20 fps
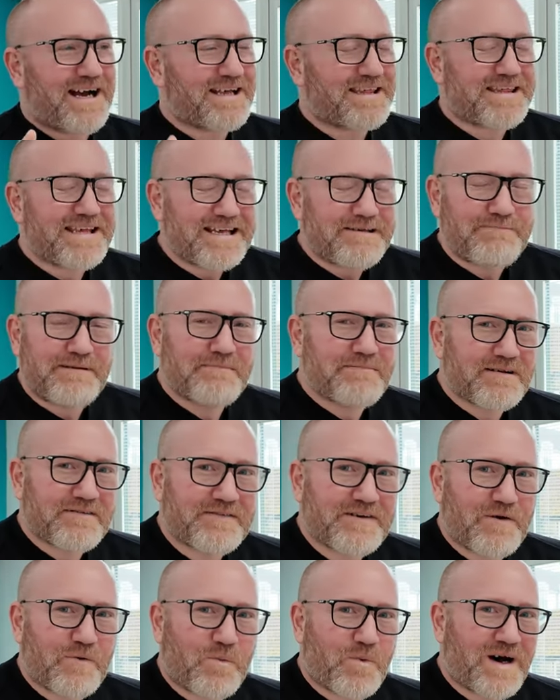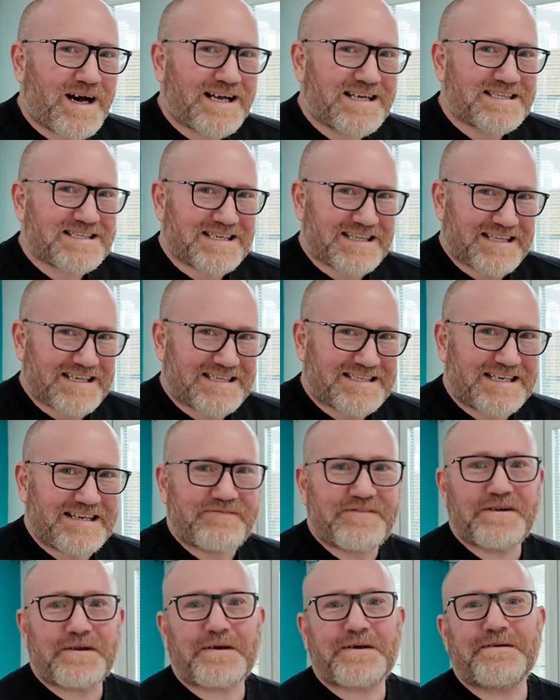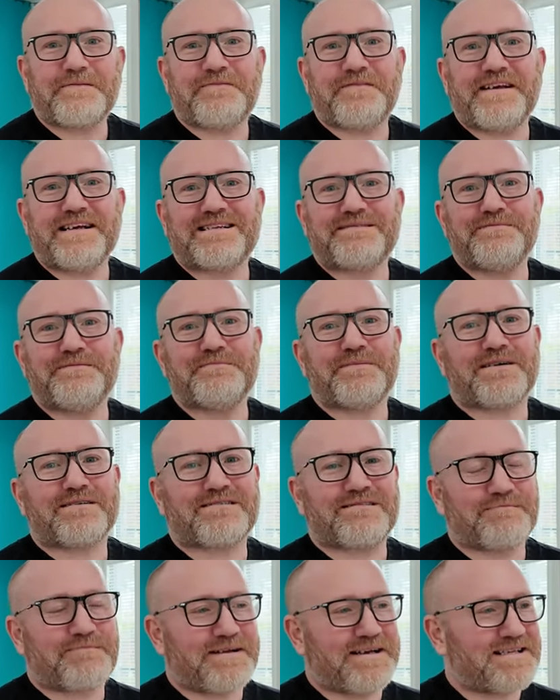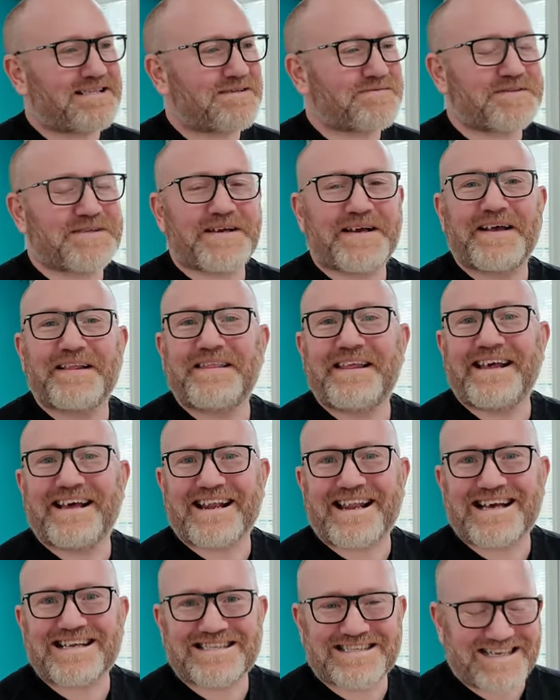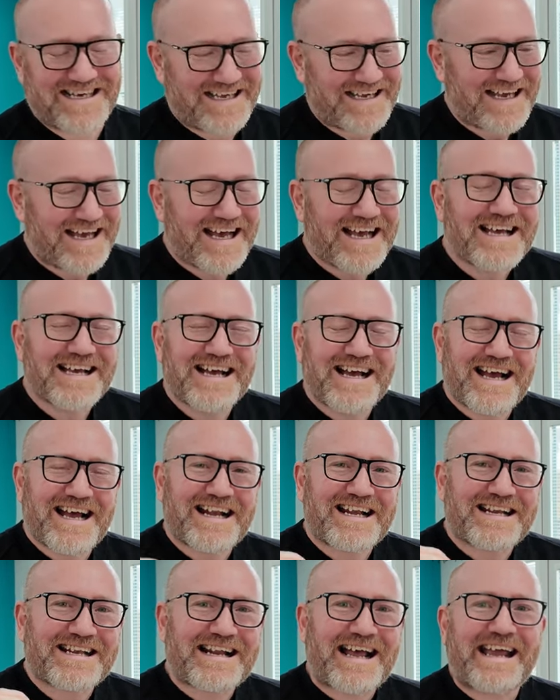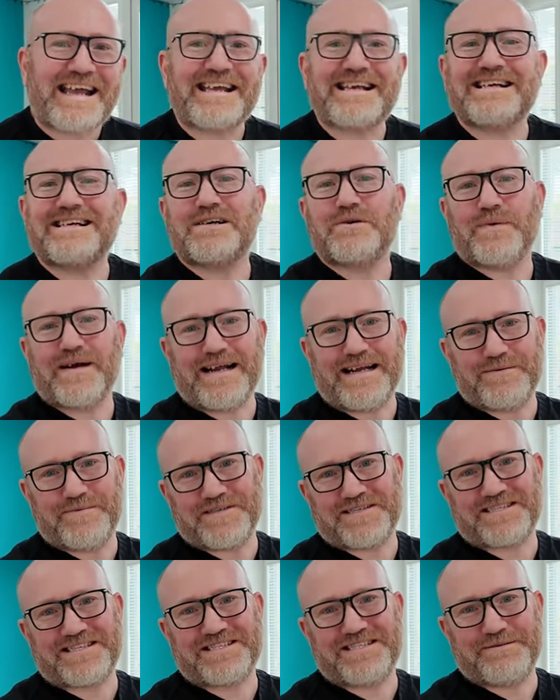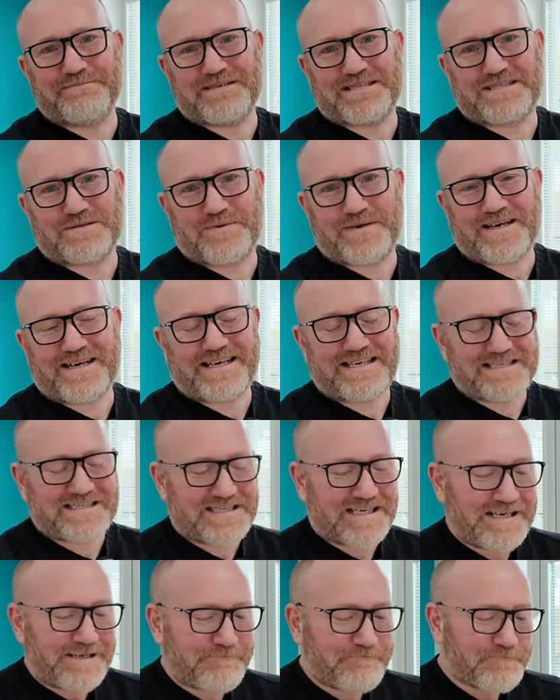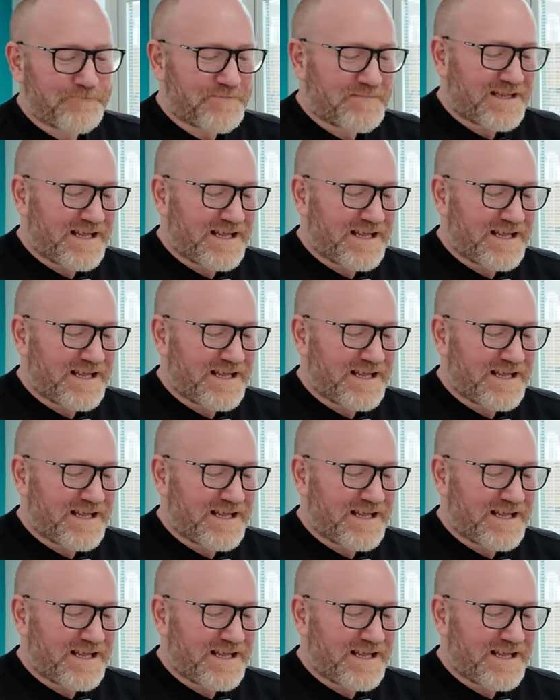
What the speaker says: I think people have got wise to this. And if you look on Facebook Marketplace, I was looking there last night, 9 quid was the cheapest one I could see.